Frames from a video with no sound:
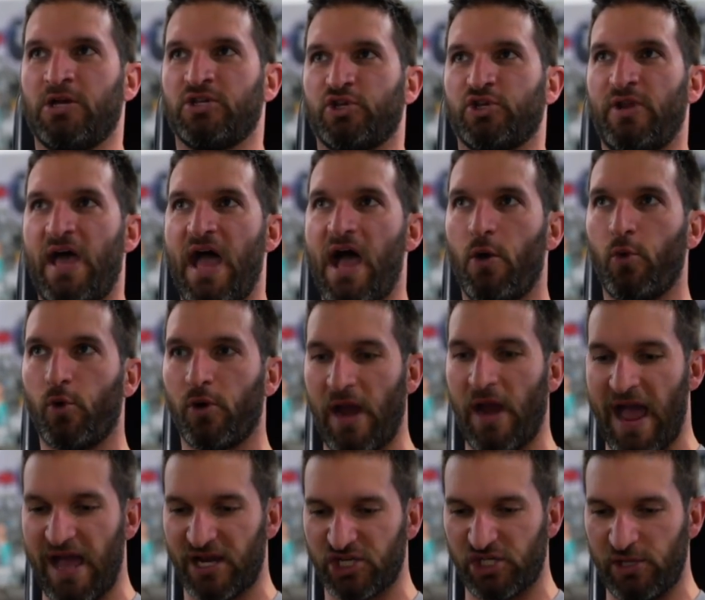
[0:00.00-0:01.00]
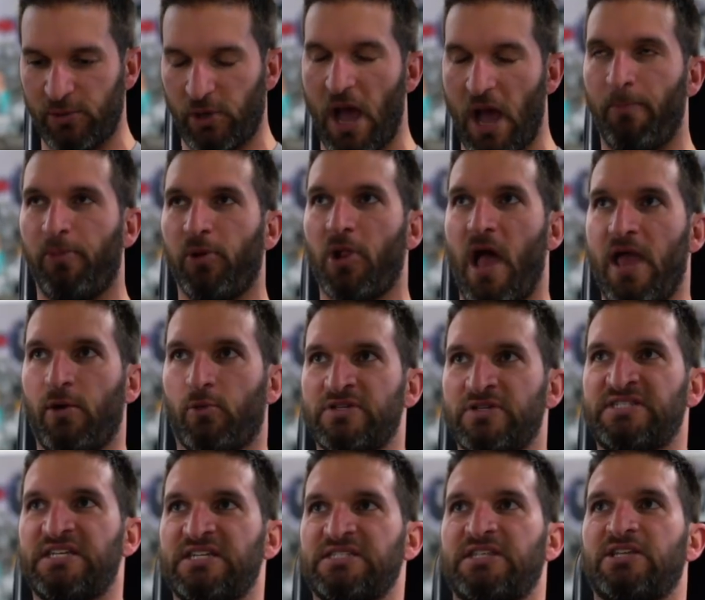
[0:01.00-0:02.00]
So now we're actually applying
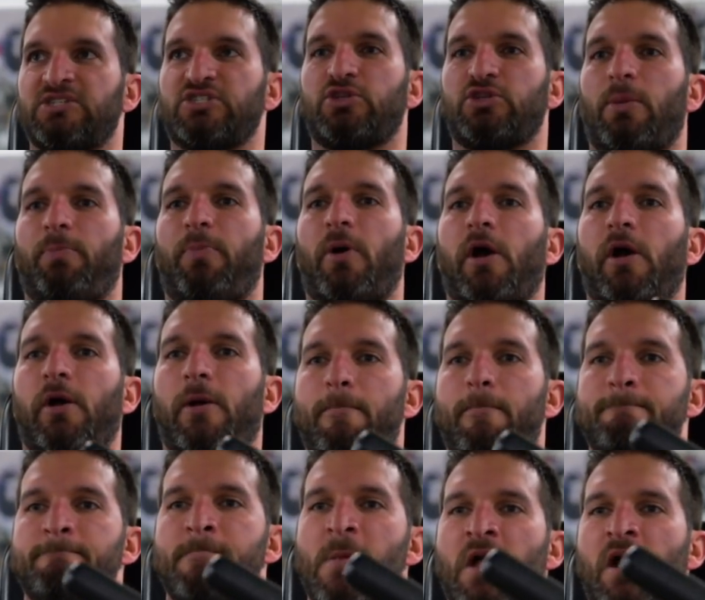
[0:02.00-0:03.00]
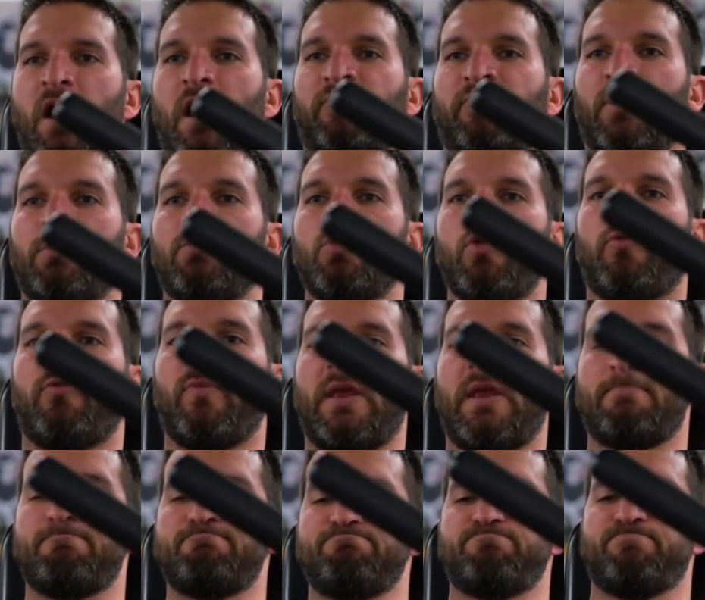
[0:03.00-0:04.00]
resistance to the part of the
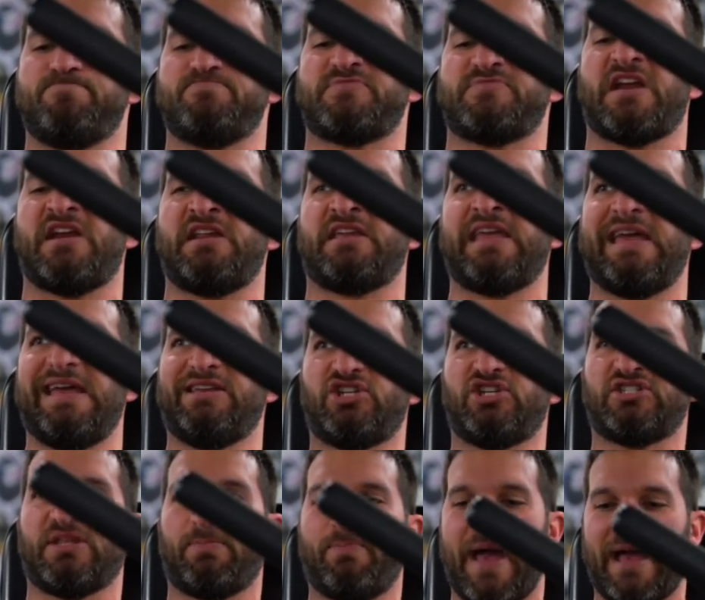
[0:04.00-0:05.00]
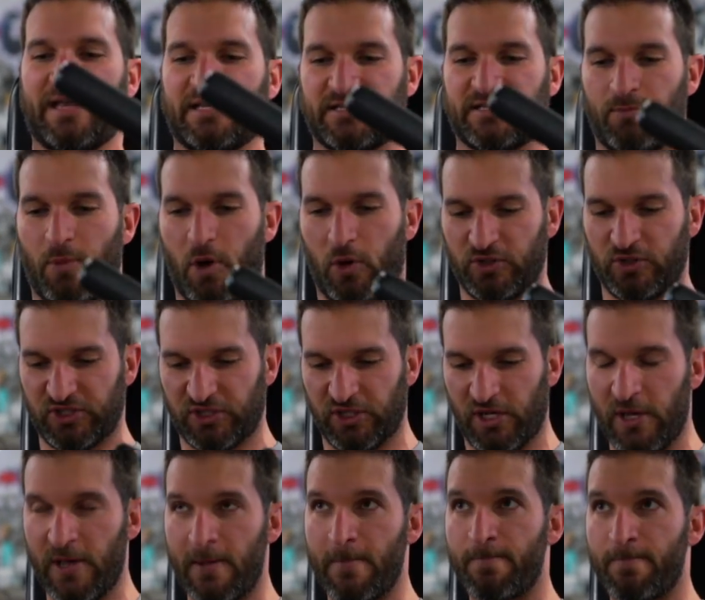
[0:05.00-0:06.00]
movement that engages the pecs the most,
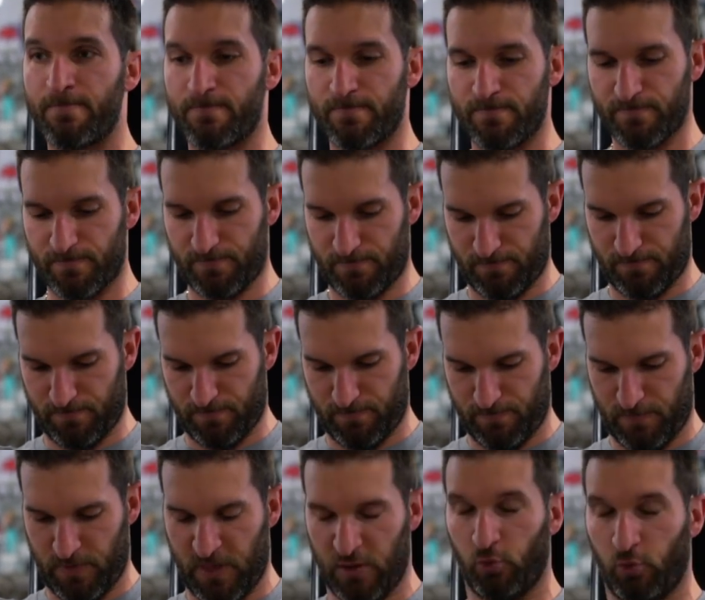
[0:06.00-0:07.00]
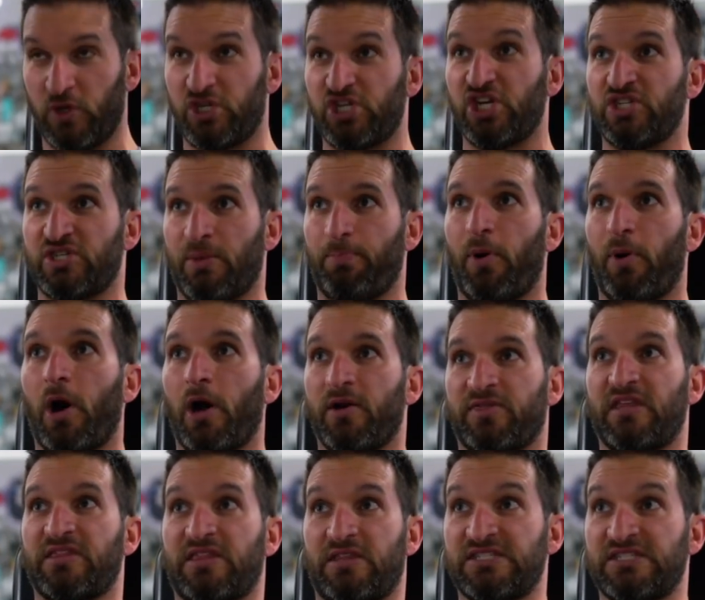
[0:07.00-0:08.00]
which is the
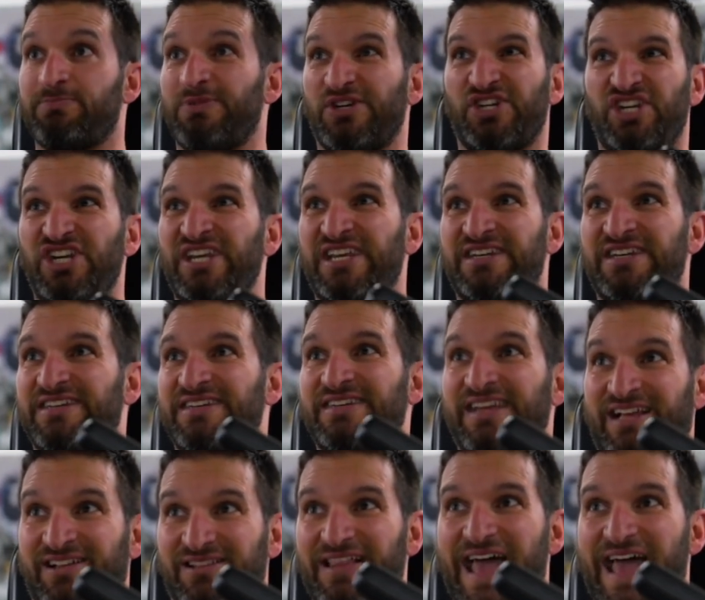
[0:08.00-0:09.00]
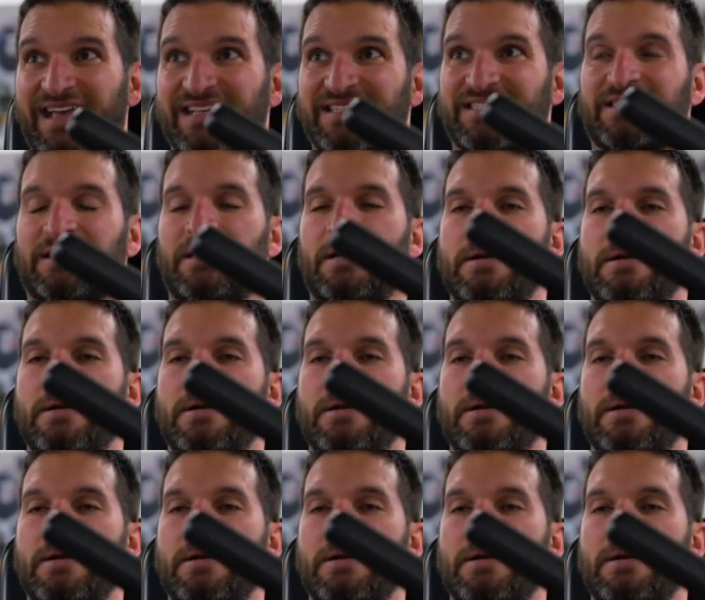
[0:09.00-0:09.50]
part that this machine neglects